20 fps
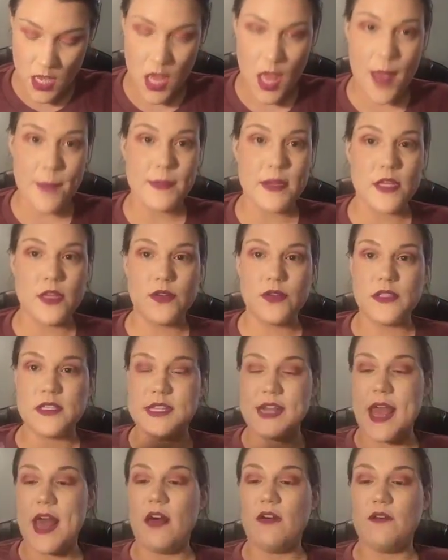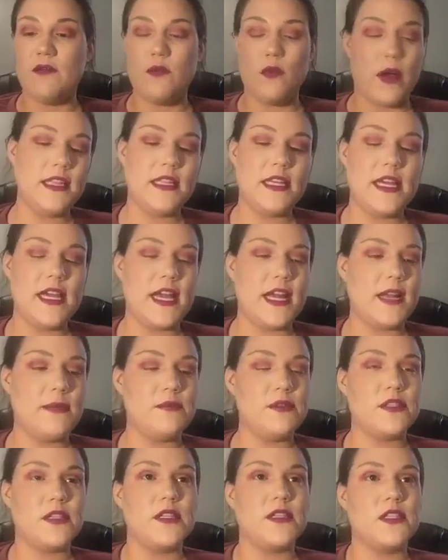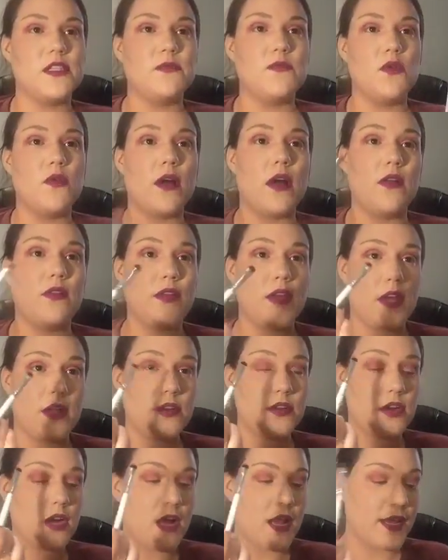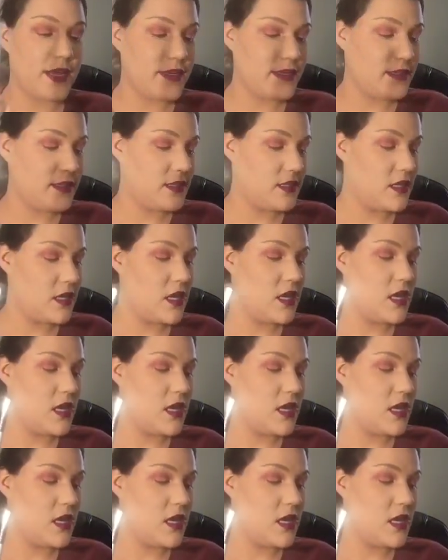going to use an e.l.f. one, and I'm just going to smoke out the under eyes